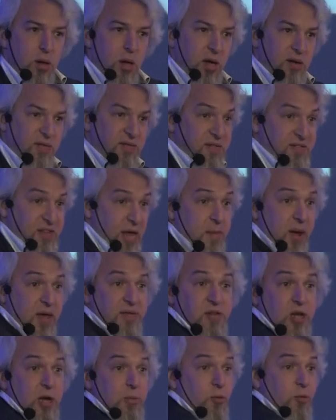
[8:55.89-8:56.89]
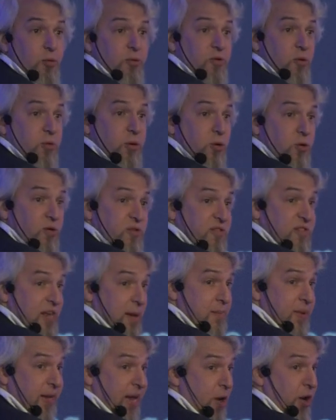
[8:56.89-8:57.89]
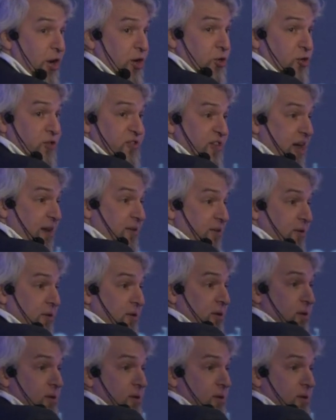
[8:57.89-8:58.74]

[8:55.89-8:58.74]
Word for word: is the same as Hebrew. So you use the same character set,